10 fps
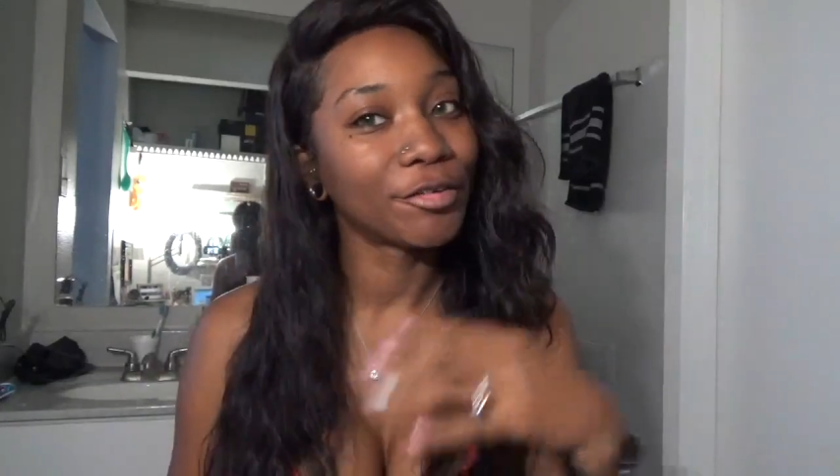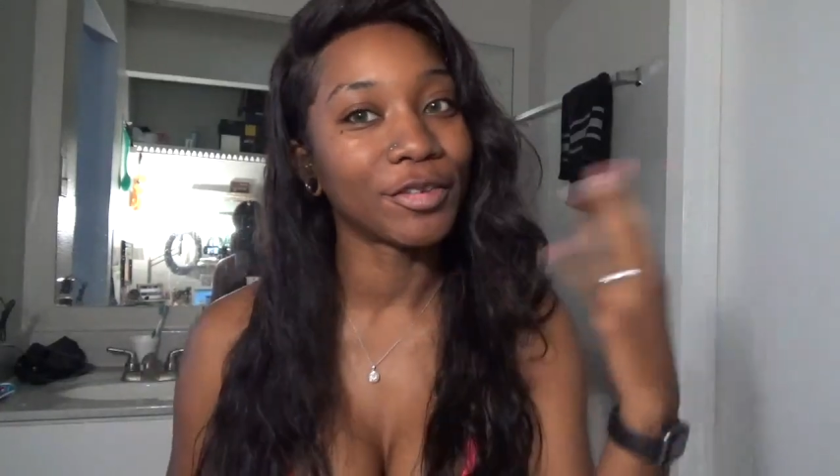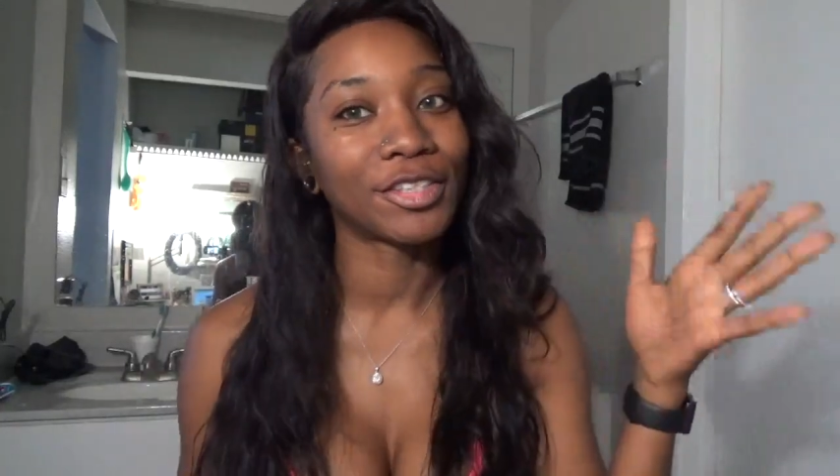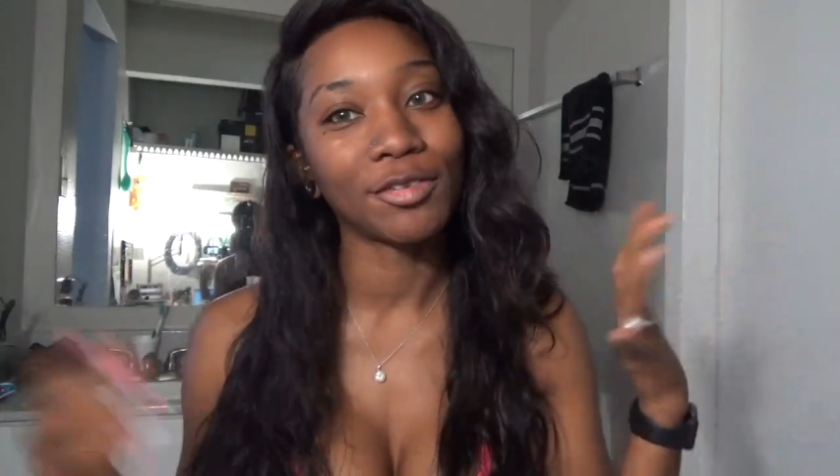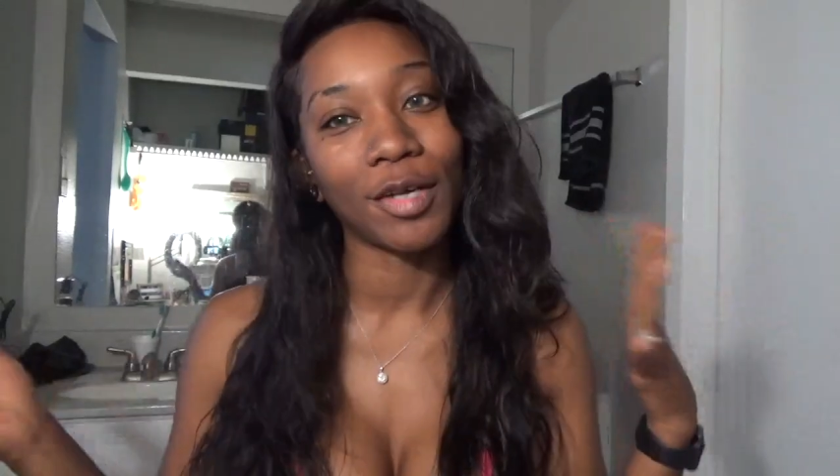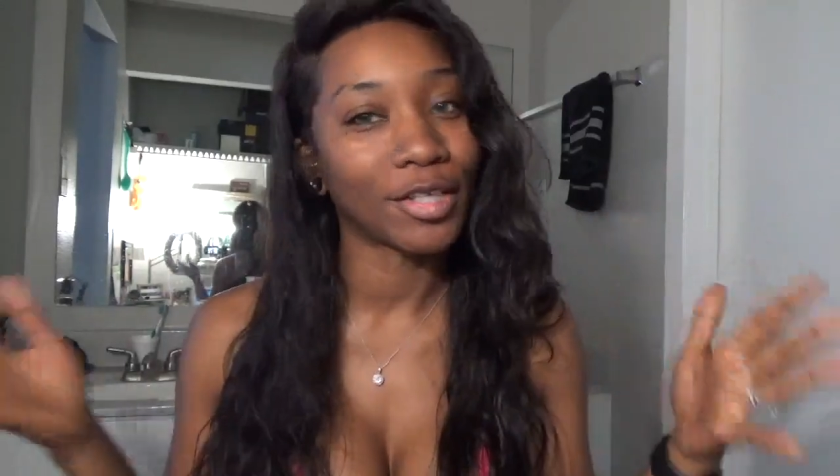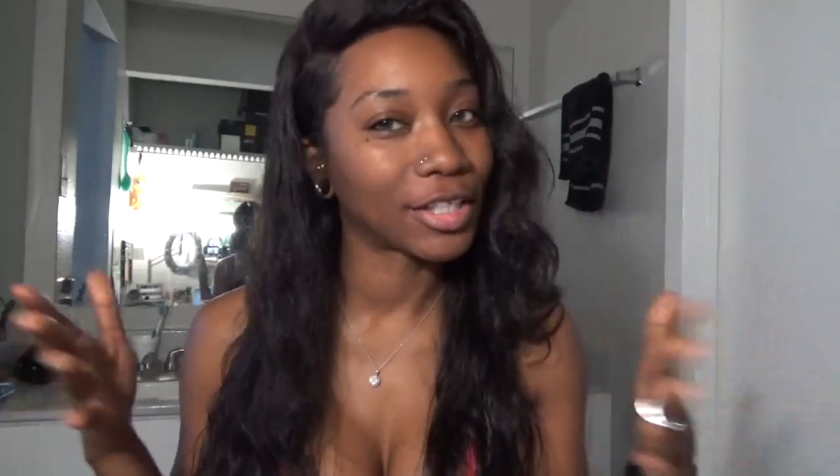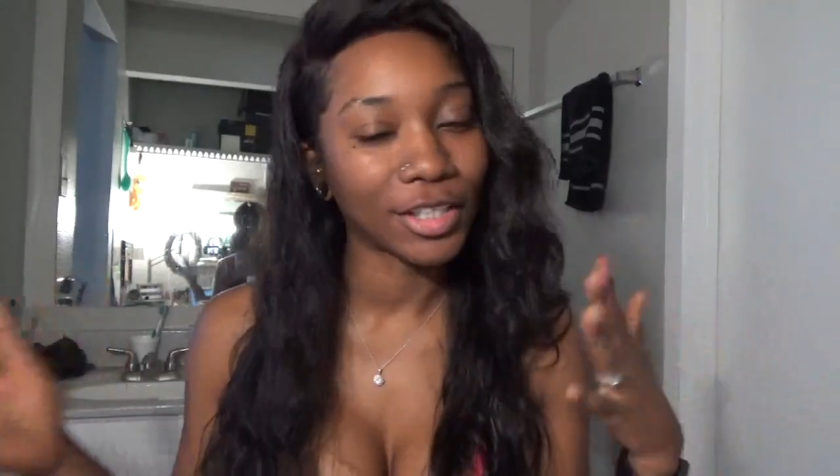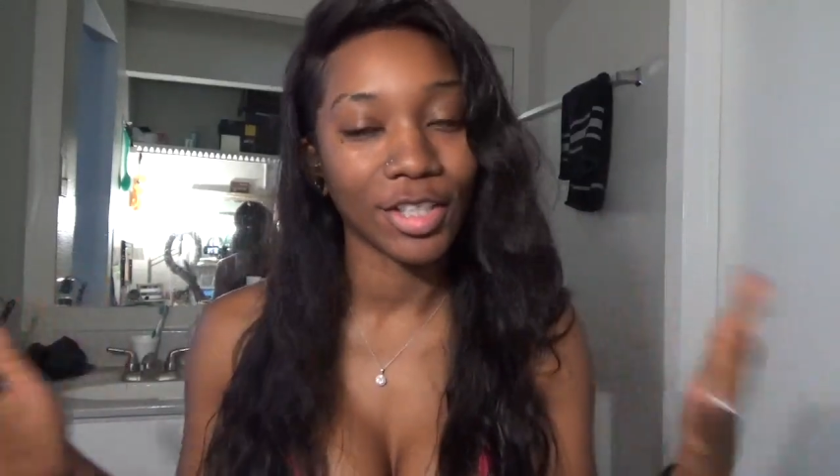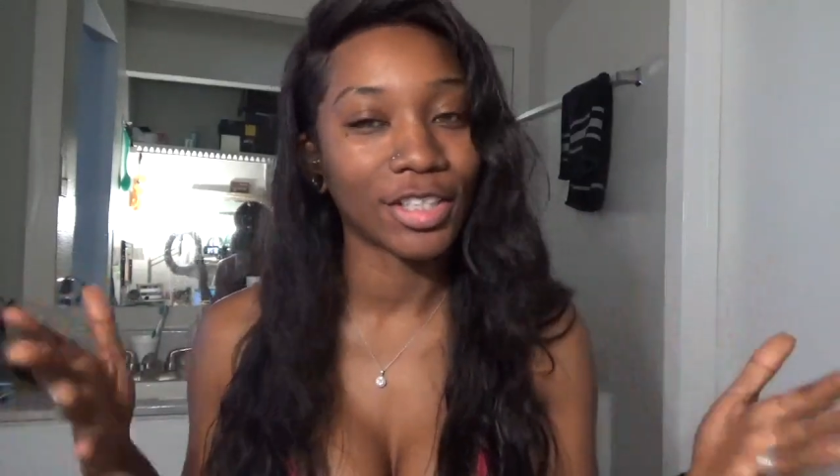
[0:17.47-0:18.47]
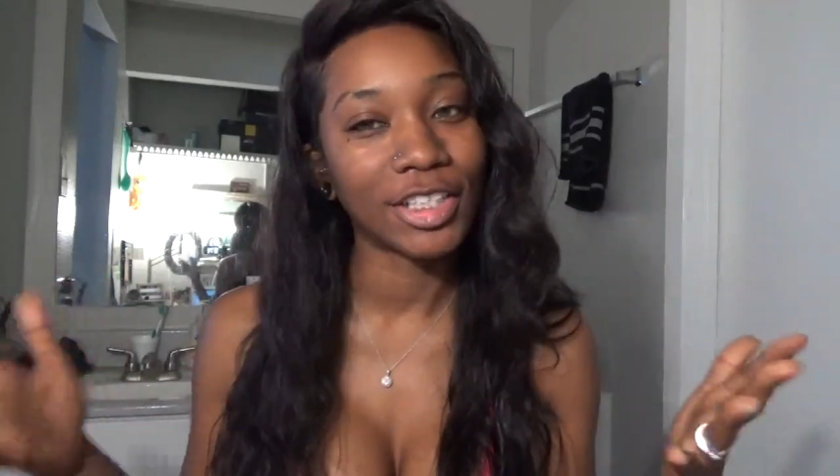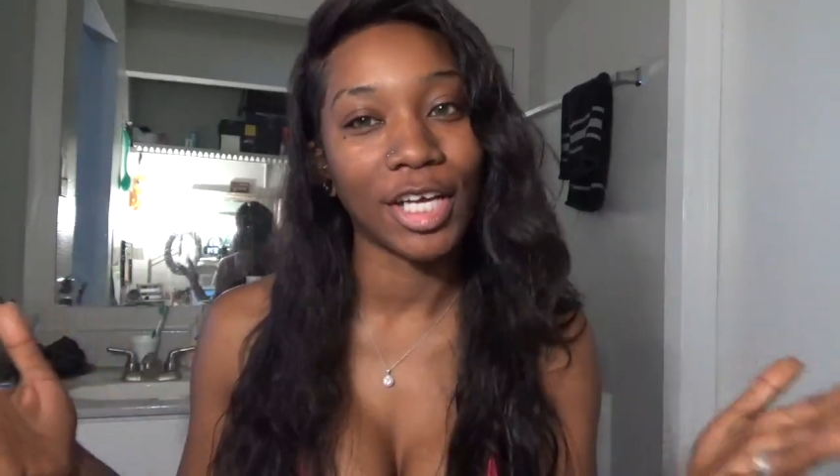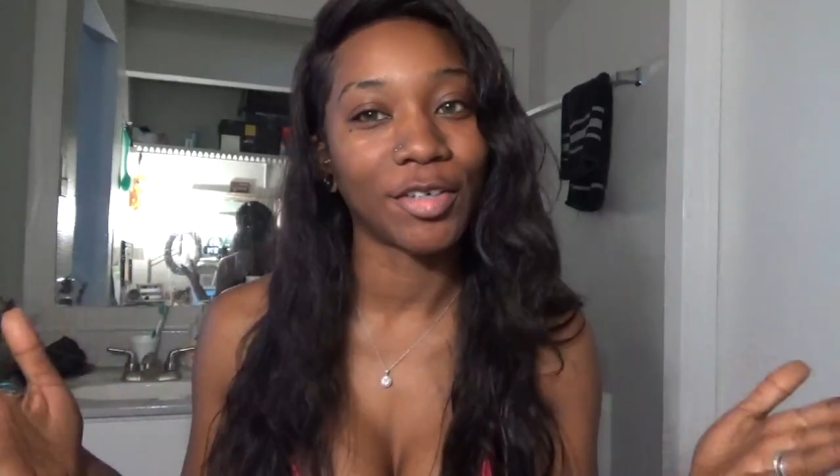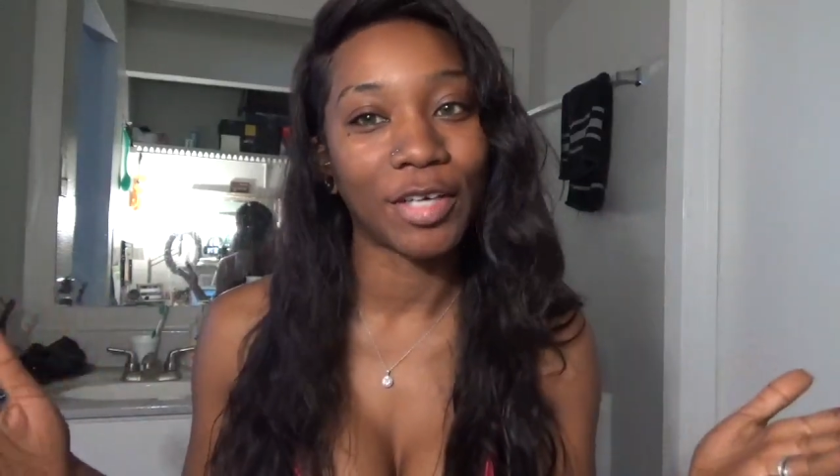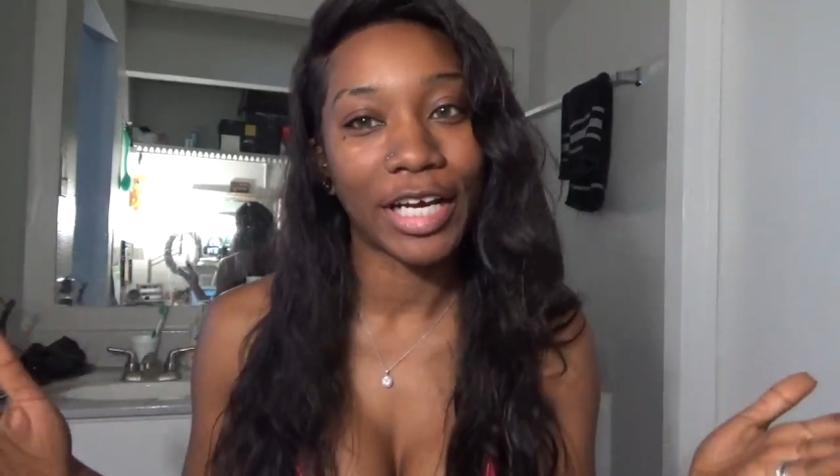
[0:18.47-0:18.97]
which is why you clicked on the
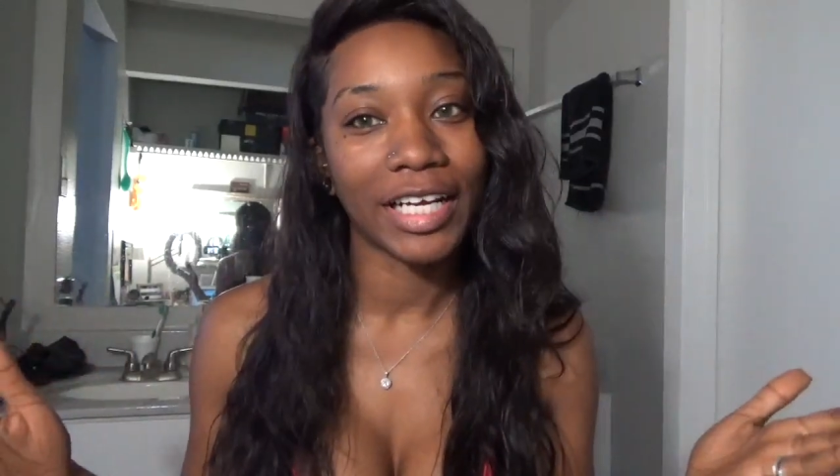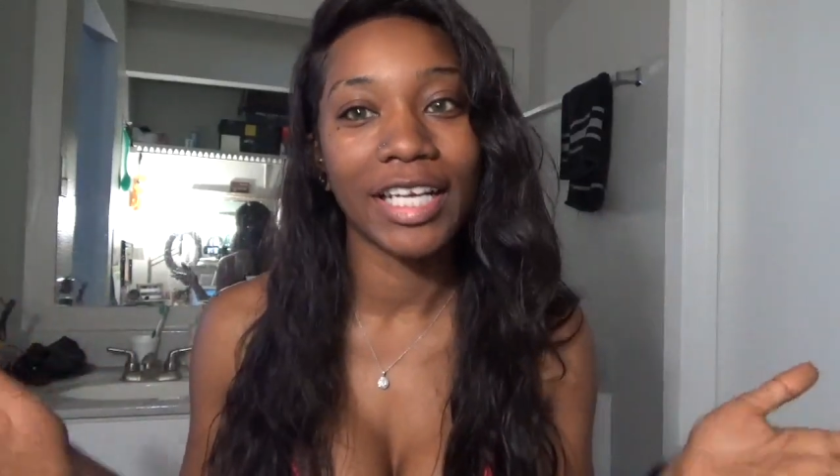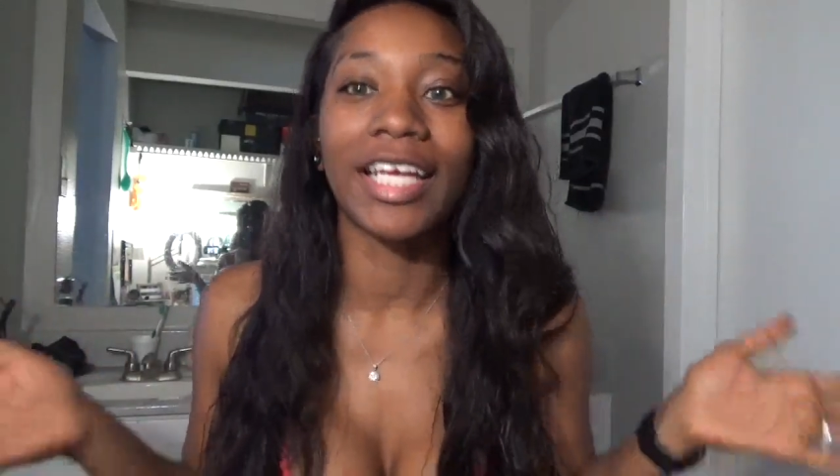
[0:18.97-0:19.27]
title, right?